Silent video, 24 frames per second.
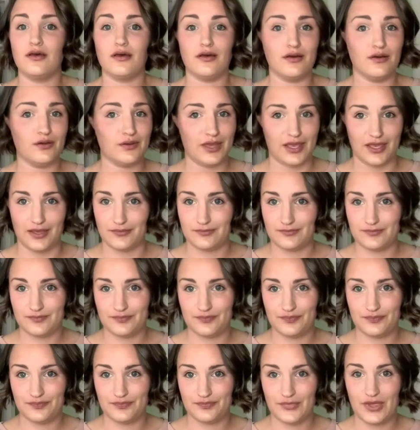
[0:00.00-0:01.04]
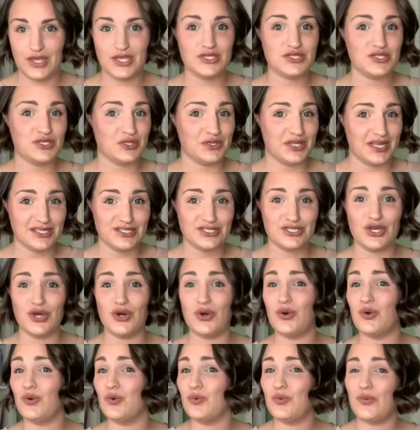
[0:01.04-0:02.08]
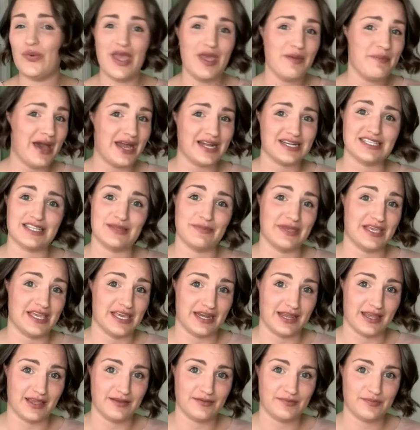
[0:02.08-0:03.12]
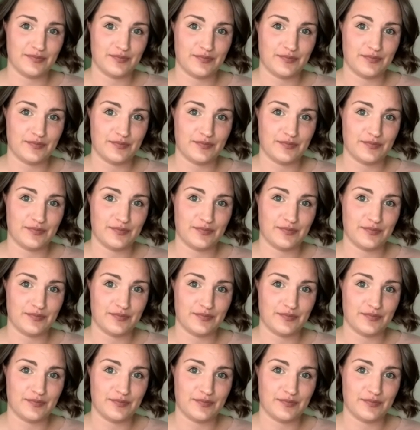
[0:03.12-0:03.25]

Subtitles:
Okay, so let's go way back to the beginning.